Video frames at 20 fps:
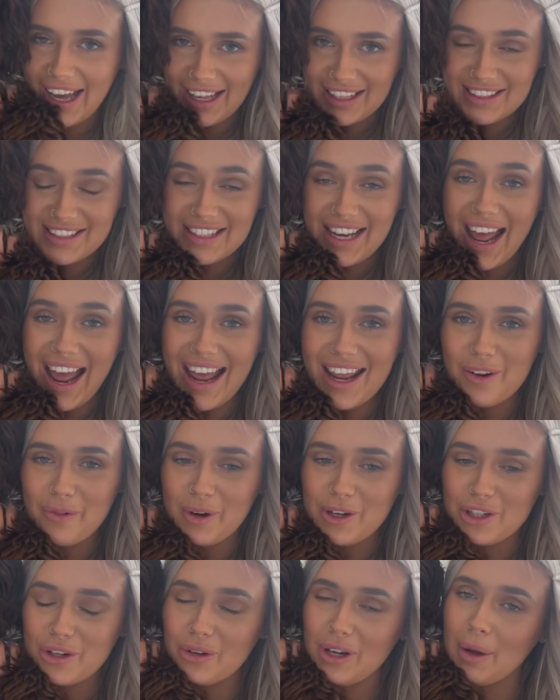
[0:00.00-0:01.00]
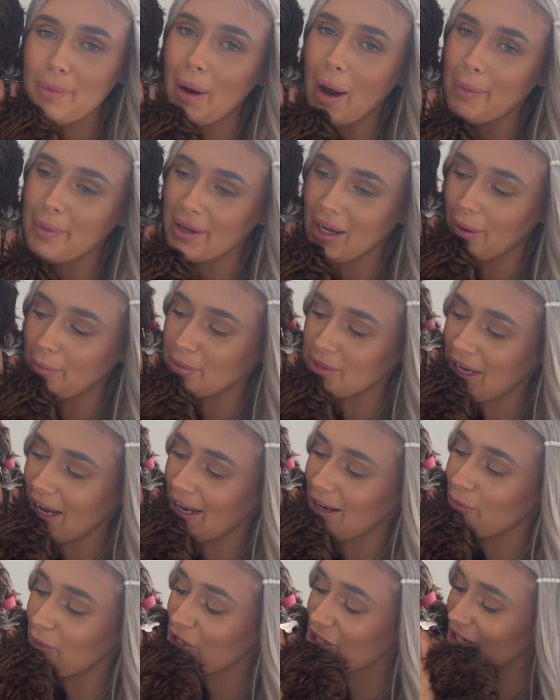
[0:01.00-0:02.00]
And today we're doing a puppy
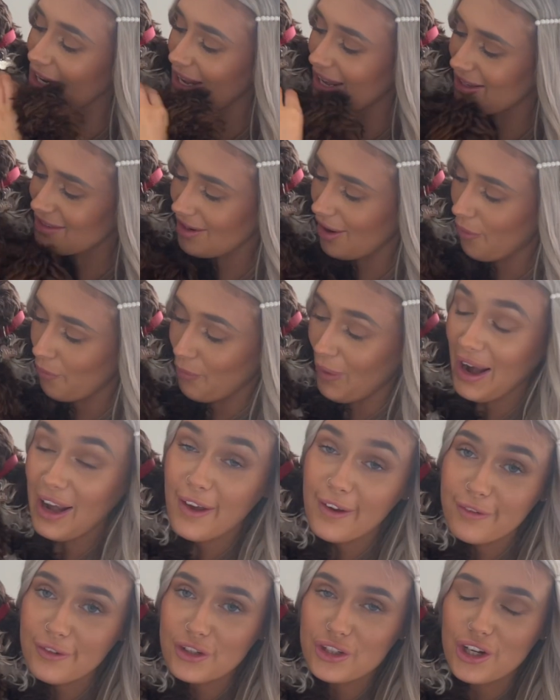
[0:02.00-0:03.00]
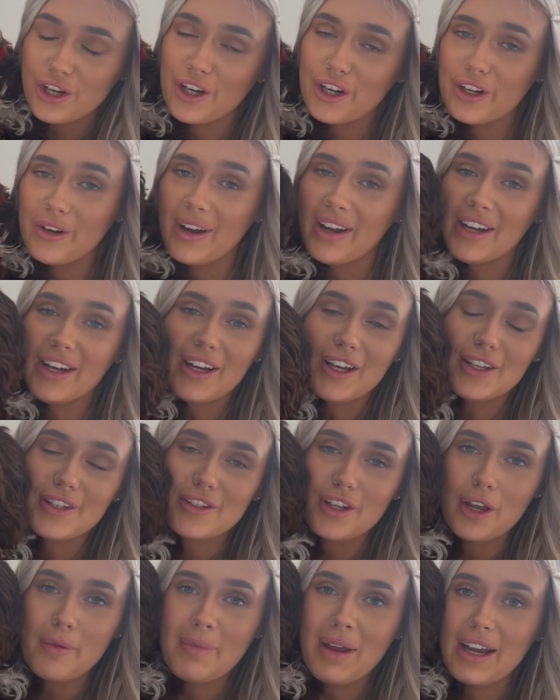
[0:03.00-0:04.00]
update, which is well overdue.
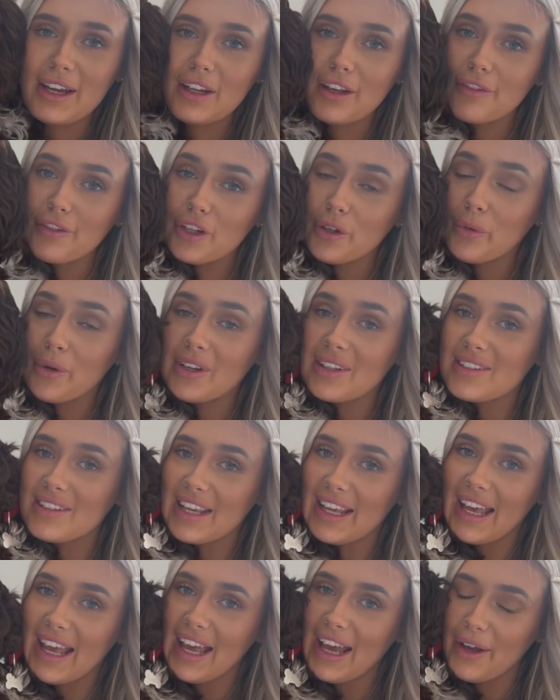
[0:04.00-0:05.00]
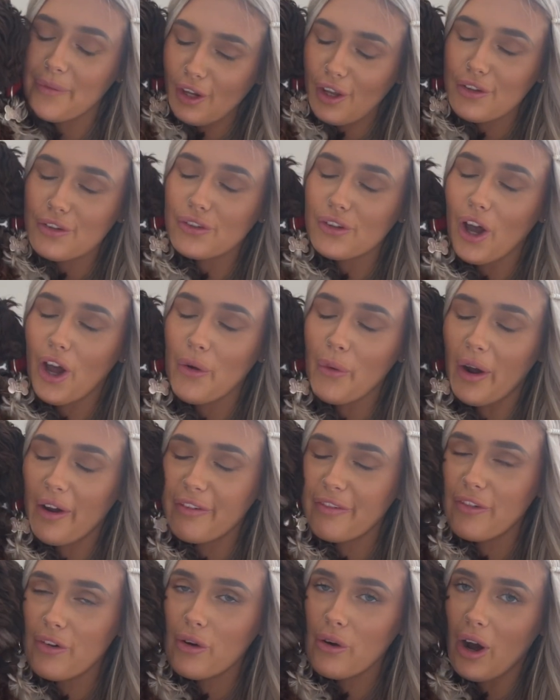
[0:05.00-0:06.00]
So many of you want to see it, so I
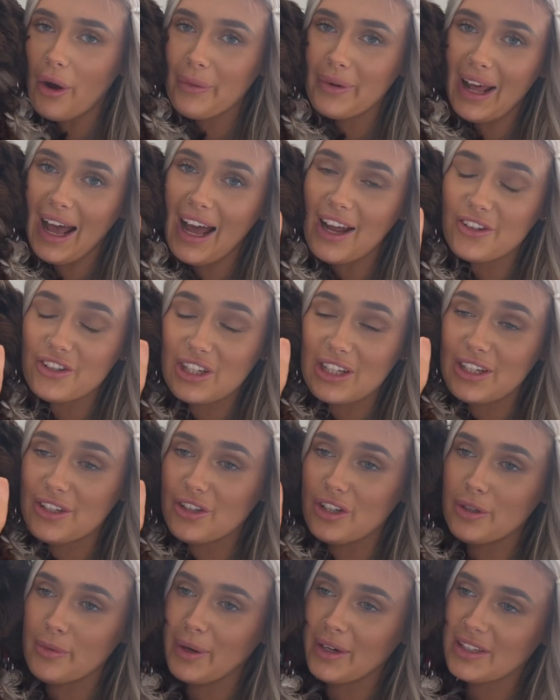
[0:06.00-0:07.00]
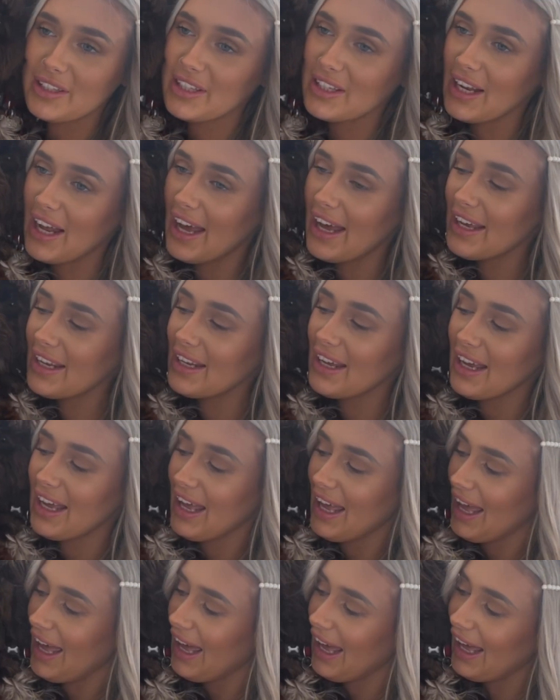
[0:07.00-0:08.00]
thought I would actually do one today.
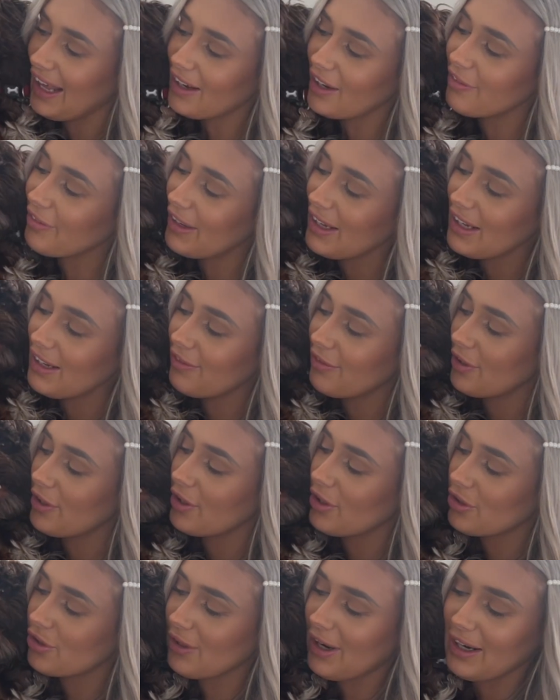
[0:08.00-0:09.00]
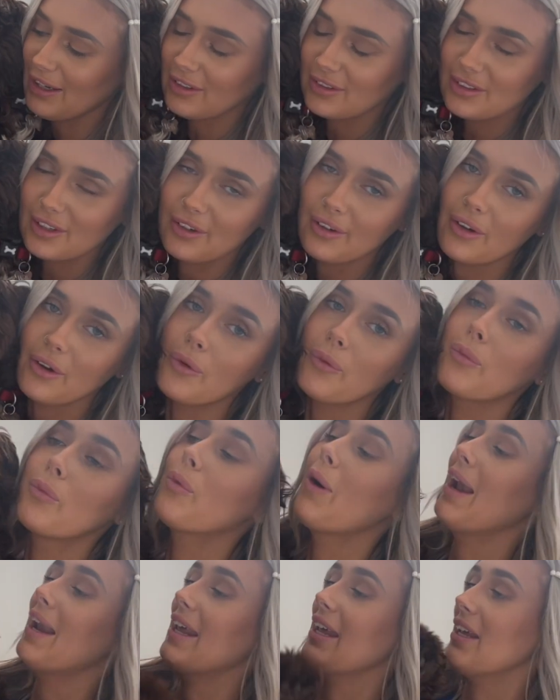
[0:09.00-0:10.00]
And I've even dragged
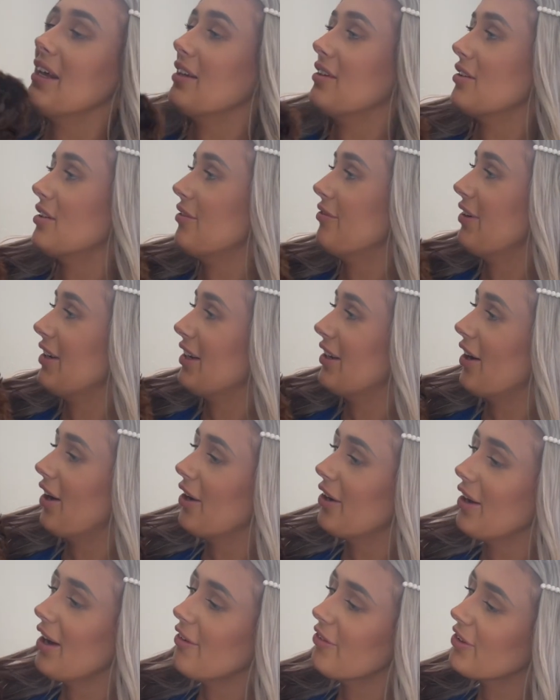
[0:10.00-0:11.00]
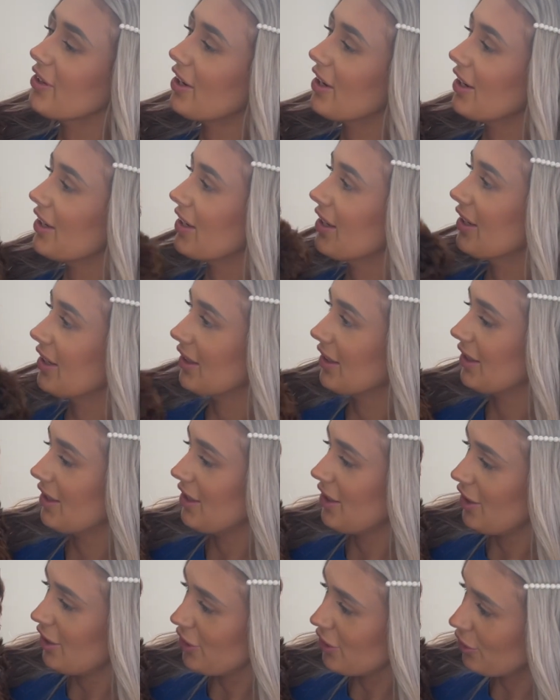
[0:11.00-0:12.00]
Welly into the video, haven't I?
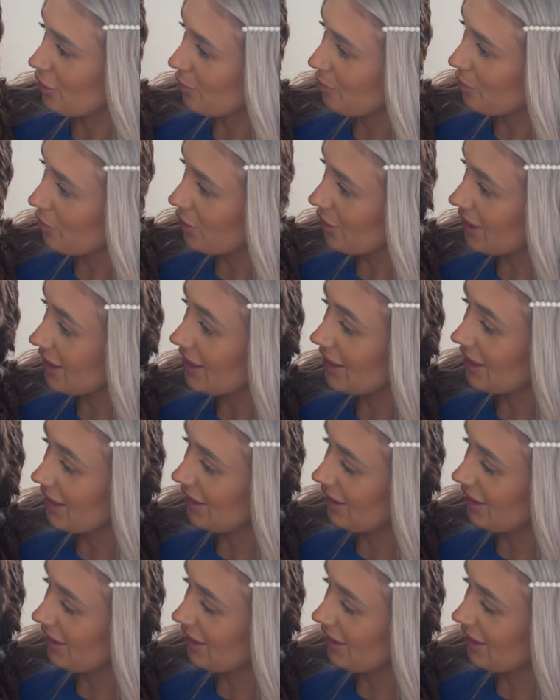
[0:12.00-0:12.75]
You good boy.